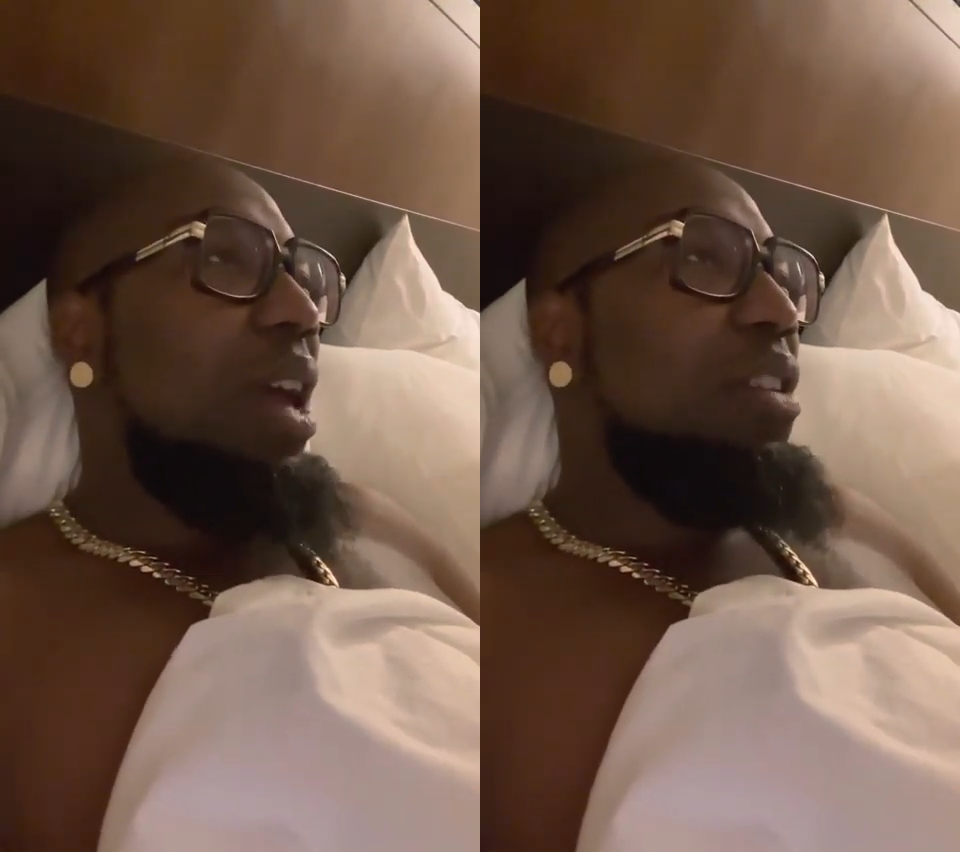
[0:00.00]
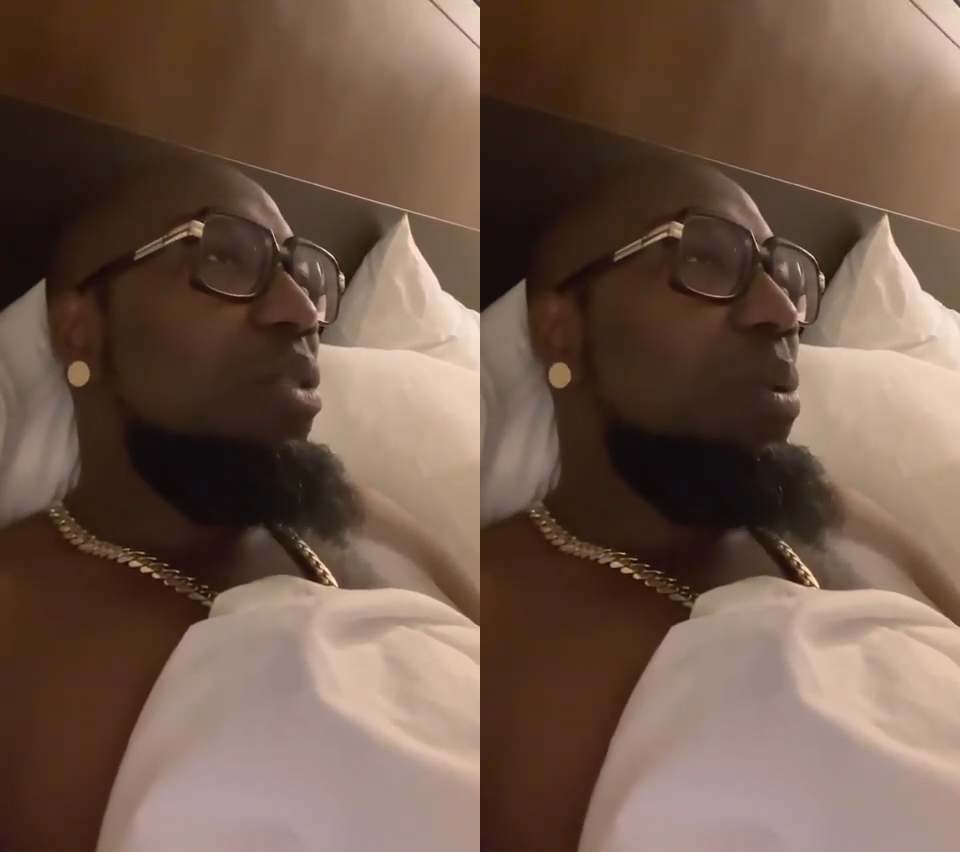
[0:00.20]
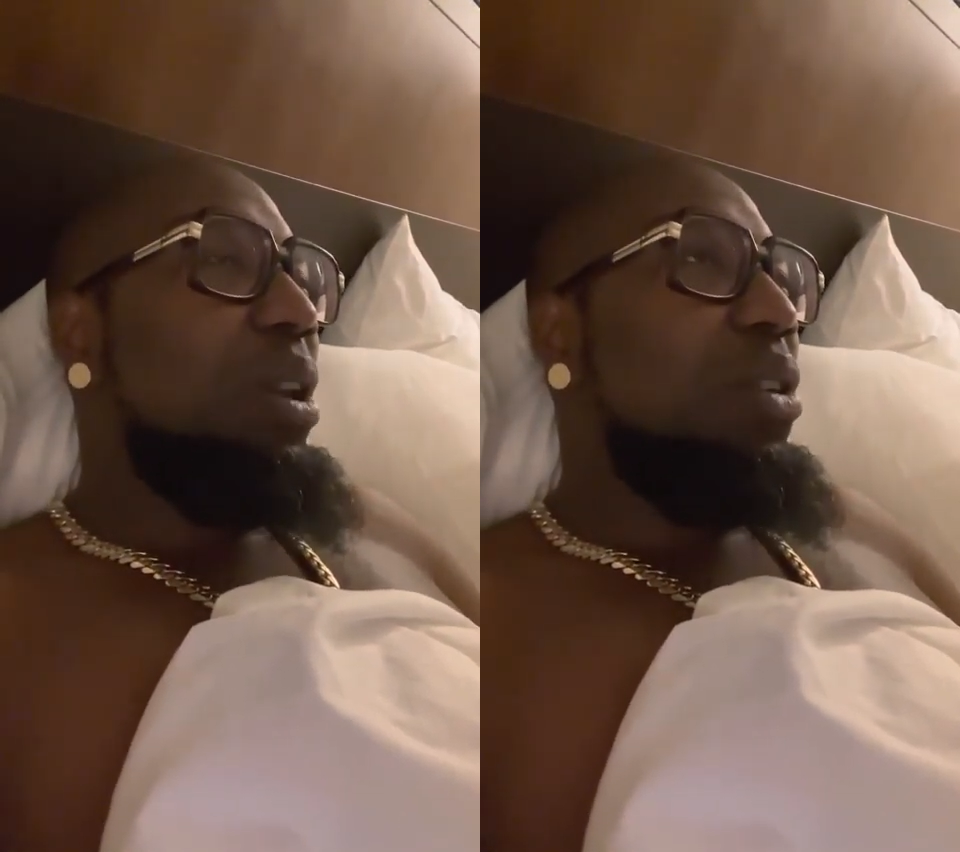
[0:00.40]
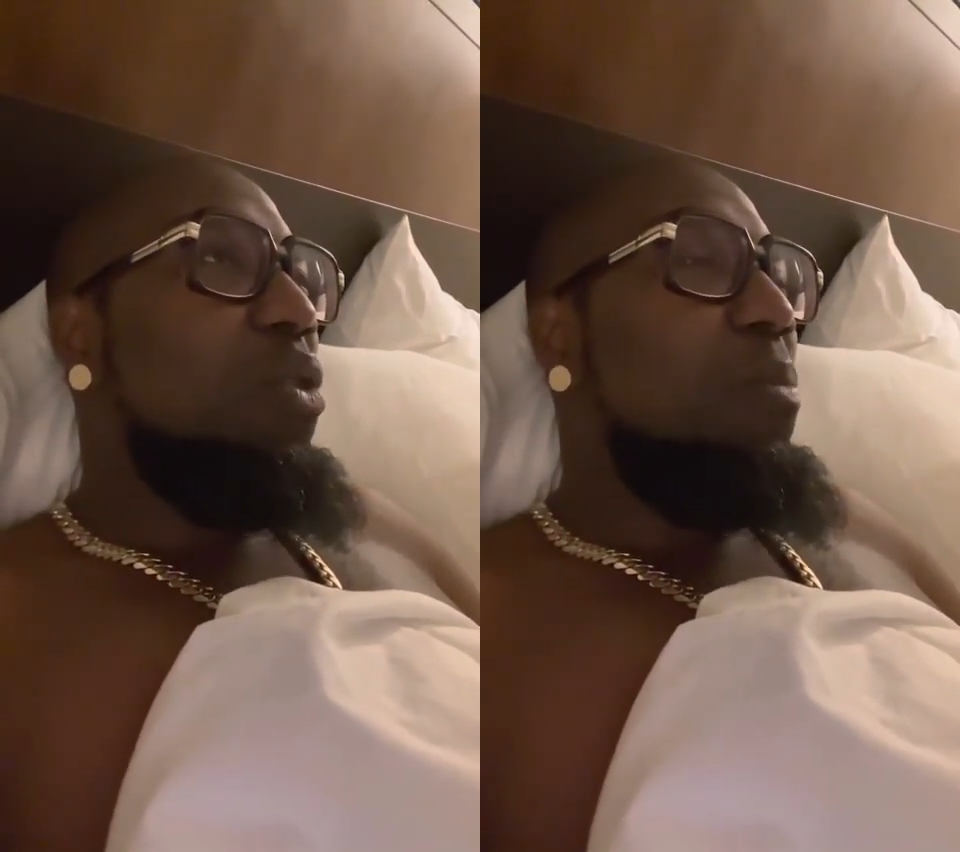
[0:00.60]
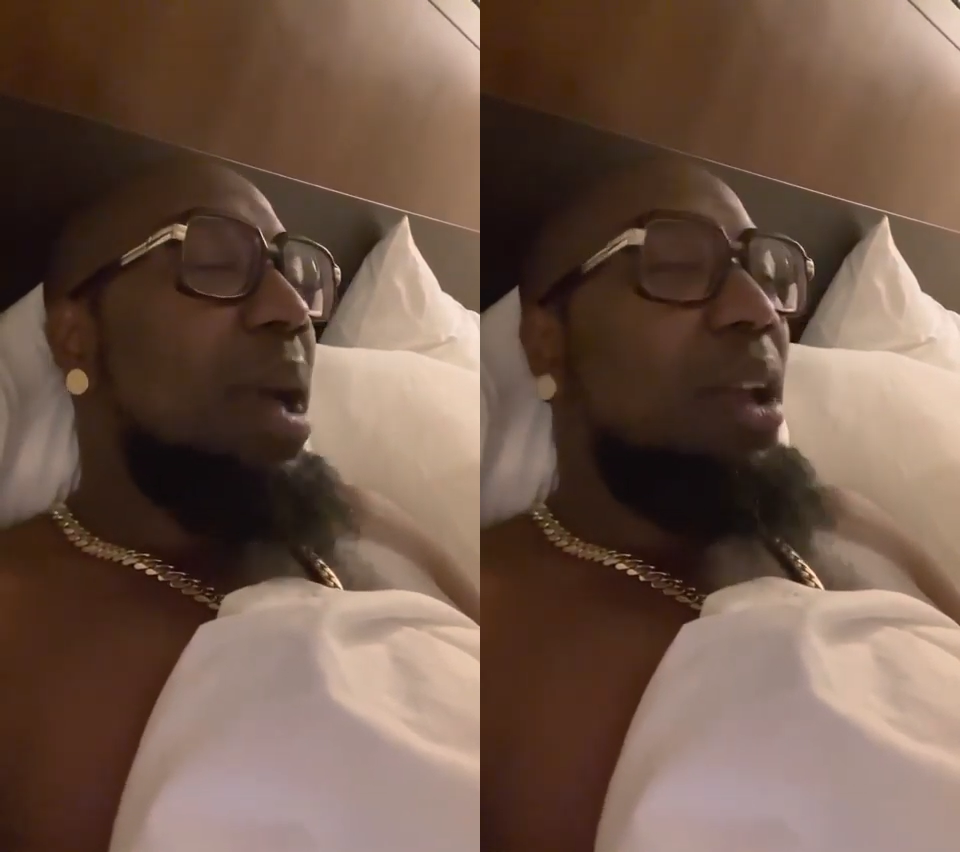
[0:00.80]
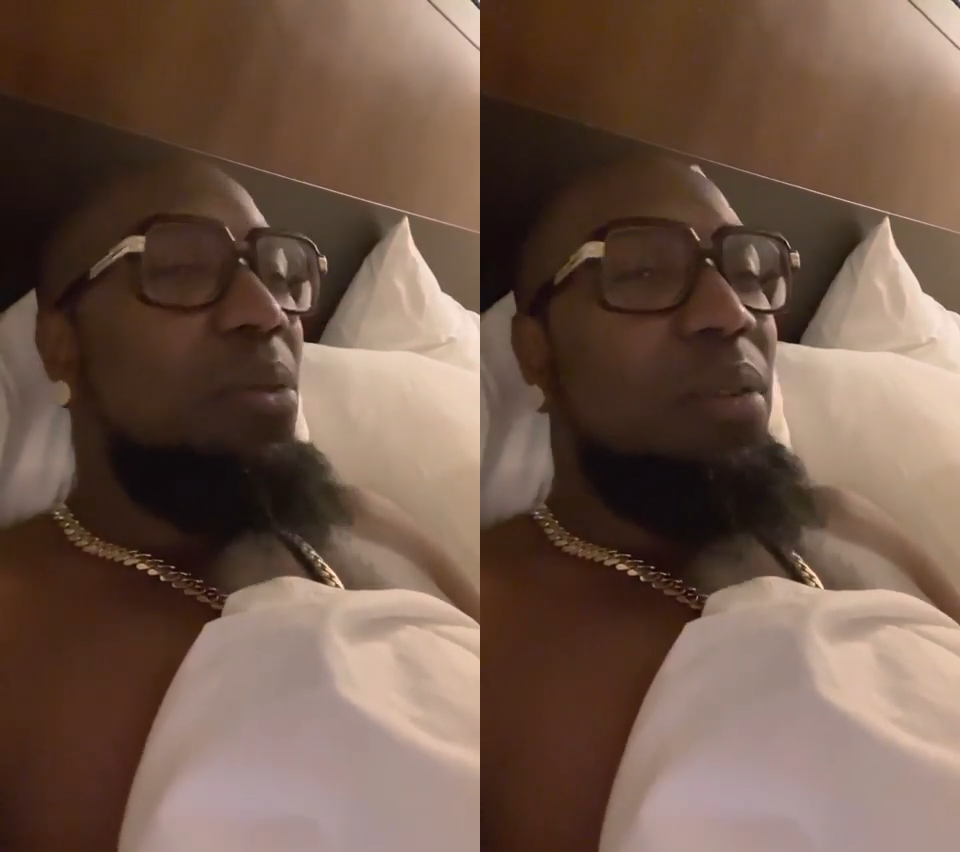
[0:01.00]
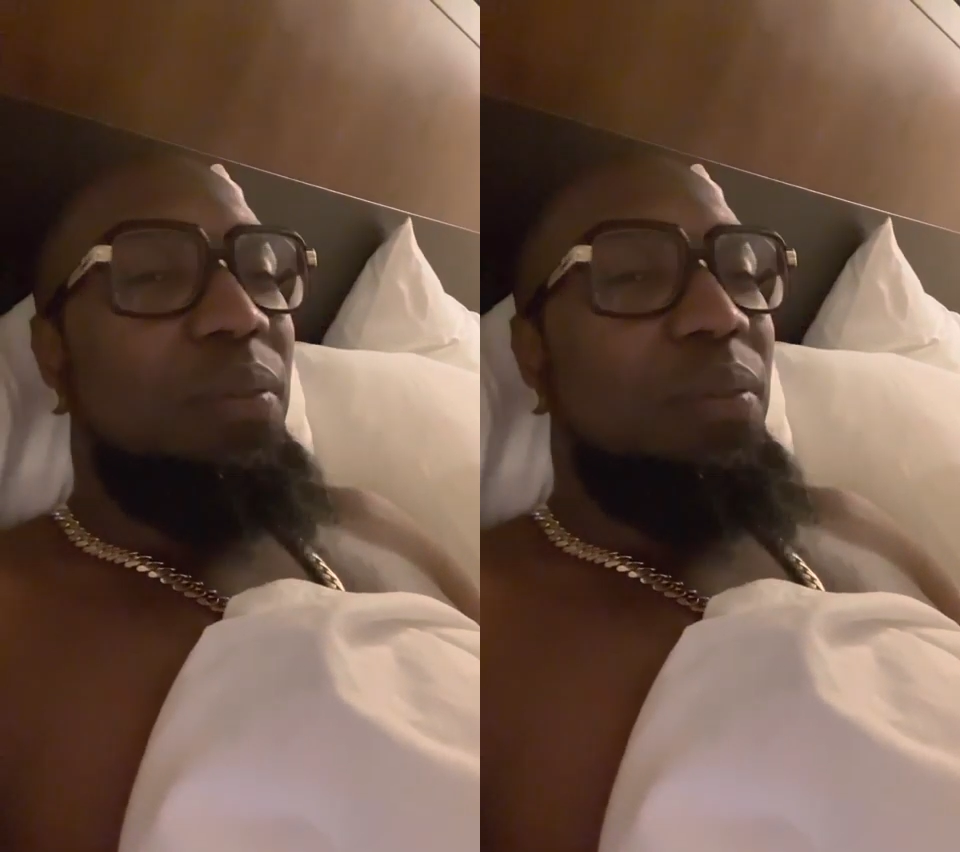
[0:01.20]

I just want to go back and